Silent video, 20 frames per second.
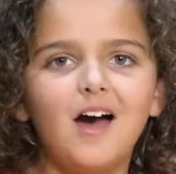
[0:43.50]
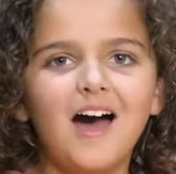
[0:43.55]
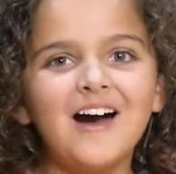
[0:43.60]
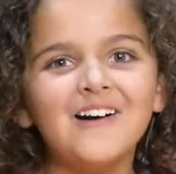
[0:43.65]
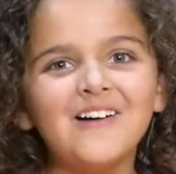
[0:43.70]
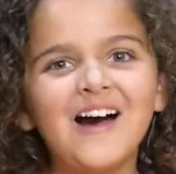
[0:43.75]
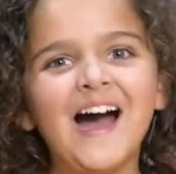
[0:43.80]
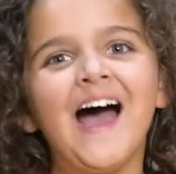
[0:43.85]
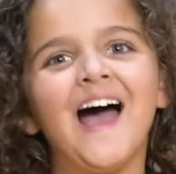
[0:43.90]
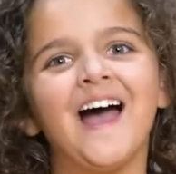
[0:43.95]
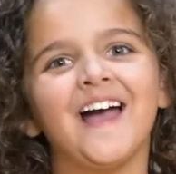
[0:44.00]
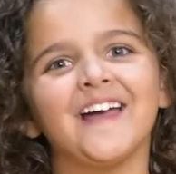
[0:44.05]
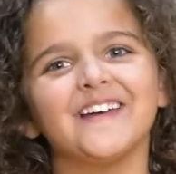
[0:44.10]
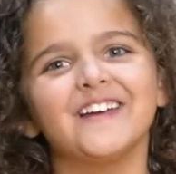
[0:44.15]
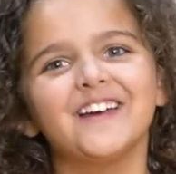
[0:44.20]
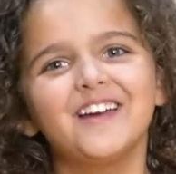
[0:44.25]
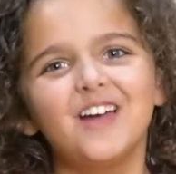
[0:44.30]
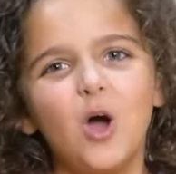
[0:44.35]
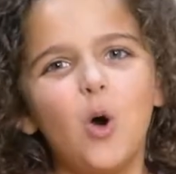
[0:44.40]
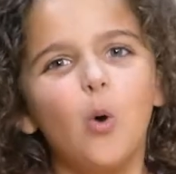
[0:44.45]
Oh, hi!
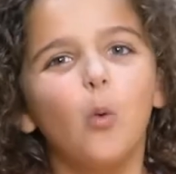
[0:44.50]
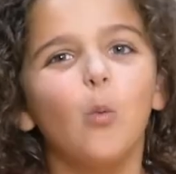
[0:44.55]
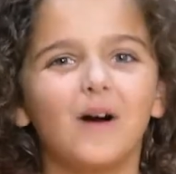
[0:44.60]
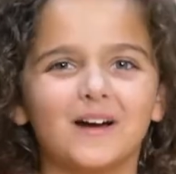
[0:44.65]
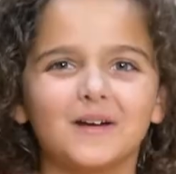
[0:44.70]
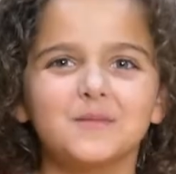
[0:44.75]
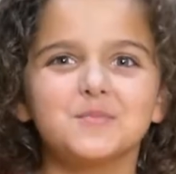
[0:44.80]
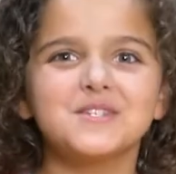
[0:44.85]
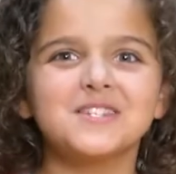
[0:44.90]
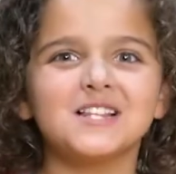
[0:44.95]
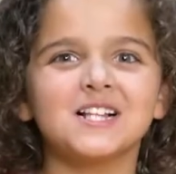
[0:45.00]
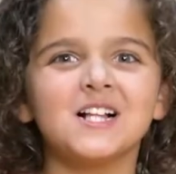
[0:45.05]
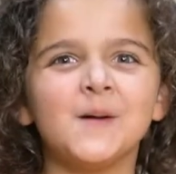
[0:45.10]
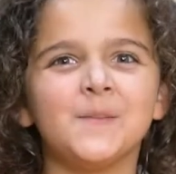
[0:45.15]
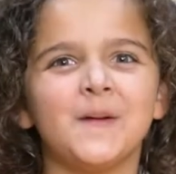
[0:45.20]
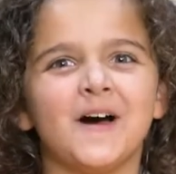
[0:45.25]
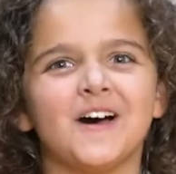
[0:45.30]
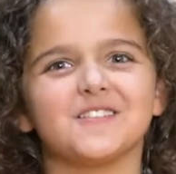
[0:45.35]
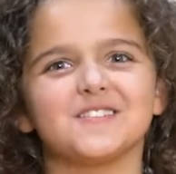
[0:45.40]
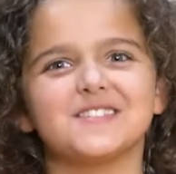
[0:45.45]
Welcome to the
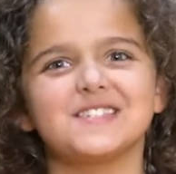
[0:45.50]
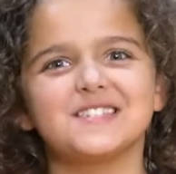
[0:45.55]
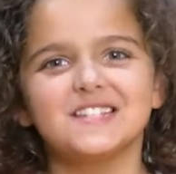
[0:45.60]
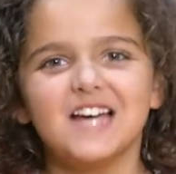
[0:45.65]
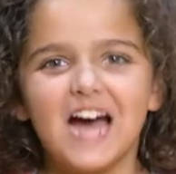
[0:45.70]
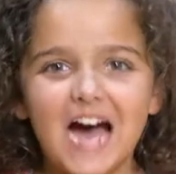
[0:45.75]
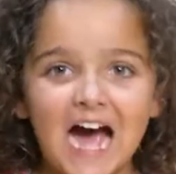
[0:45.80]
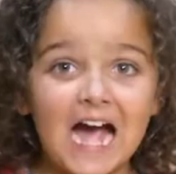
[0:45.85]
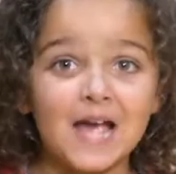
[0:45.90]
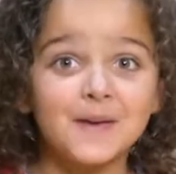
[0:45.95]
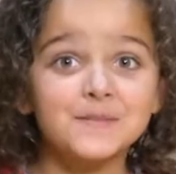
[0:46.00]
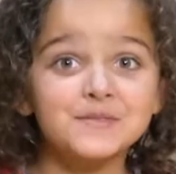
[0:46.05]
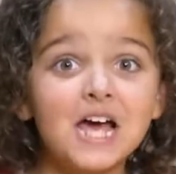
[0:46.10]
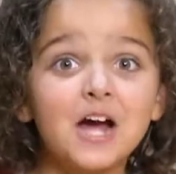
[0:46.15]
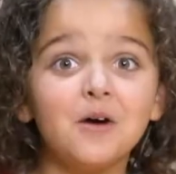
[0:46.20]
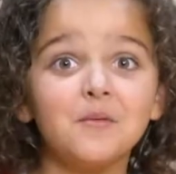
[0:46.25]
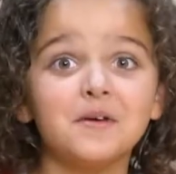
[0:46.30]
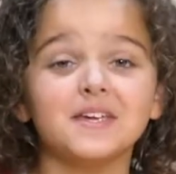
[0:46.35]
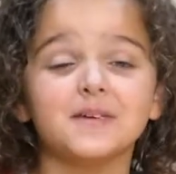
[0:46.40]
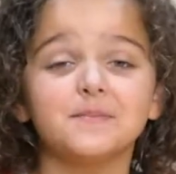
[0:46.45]
clubhouse. I'm
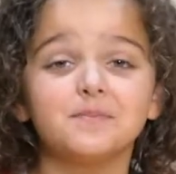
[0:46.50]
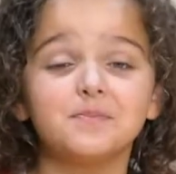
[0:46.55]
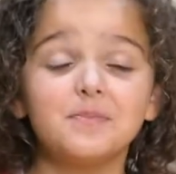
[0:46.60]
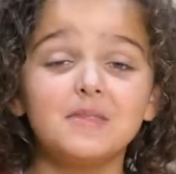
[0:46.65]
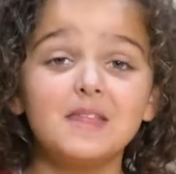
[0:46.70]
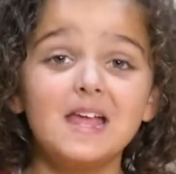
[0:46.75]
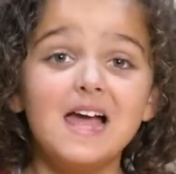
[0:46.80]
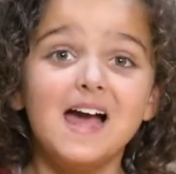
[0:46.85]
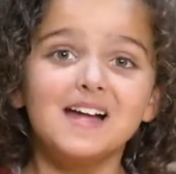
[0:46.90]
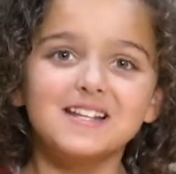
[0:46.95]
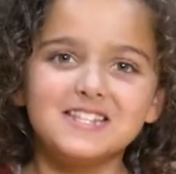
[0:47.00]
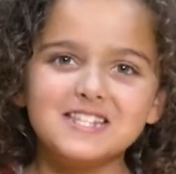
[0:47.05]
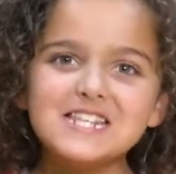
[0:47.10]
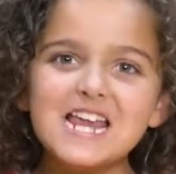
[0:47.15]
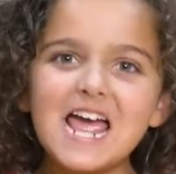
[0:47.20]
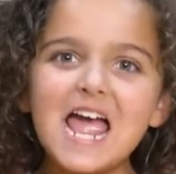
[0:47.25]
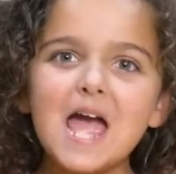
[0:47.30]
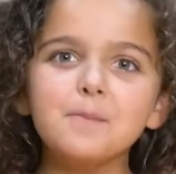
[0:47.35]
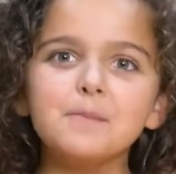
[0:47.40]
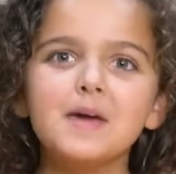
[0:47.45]
Zoe.
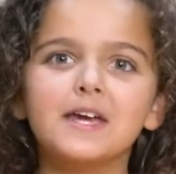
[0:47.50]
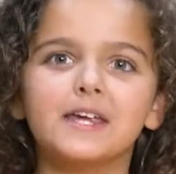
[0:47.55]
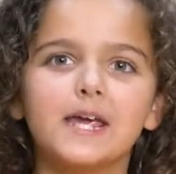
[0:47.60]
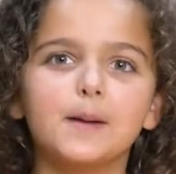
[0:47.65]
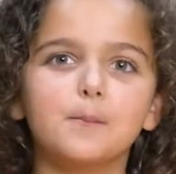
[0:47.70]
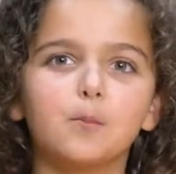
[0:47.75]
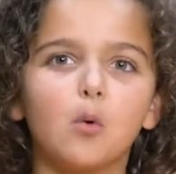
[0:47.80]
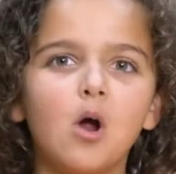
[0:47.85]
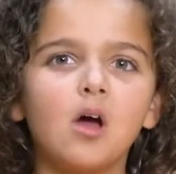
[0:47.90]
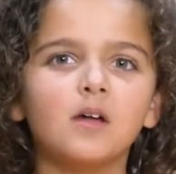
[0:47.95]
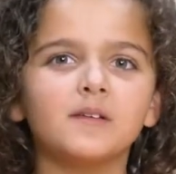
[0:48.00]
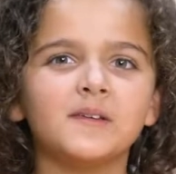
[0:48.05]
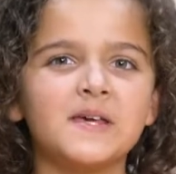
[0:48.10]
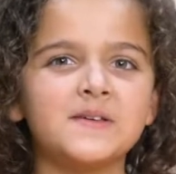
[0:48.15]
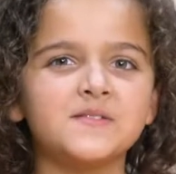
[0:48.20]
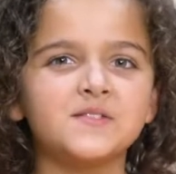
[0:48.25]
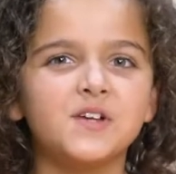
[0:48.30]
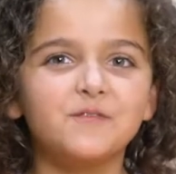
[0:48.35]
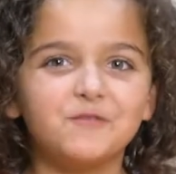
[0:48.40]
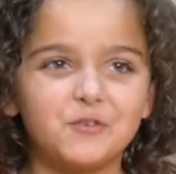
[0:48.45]
Today I'm making royal
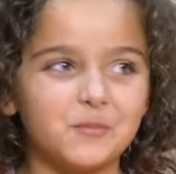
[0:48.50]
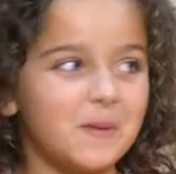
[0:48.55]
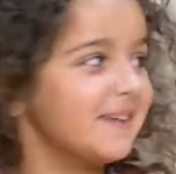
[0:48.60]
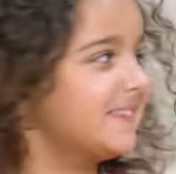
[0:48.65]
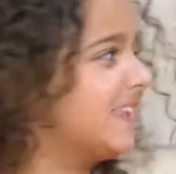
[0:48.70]
leaves for my